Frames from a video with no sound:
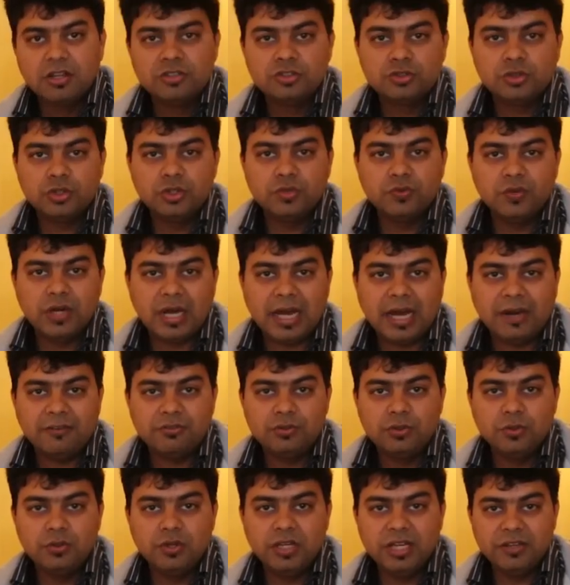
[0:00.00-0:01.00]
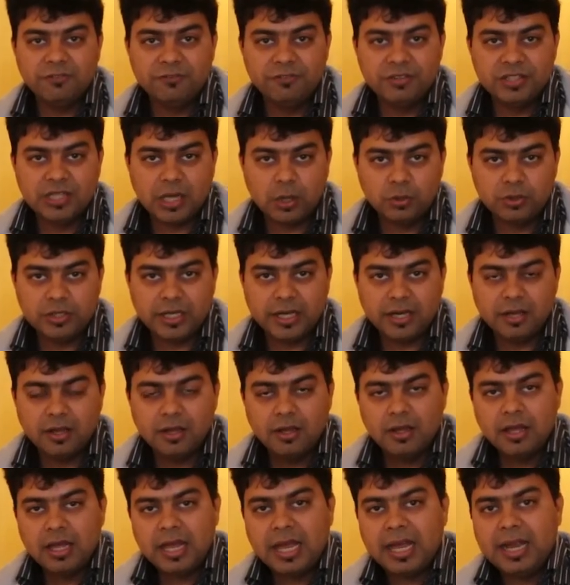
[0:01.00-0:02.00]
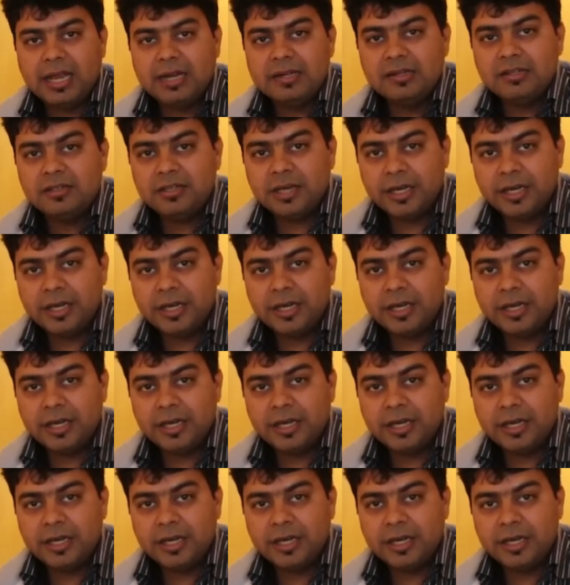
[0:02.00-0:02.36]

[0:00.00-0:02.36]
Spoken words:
so you will have to live without it, and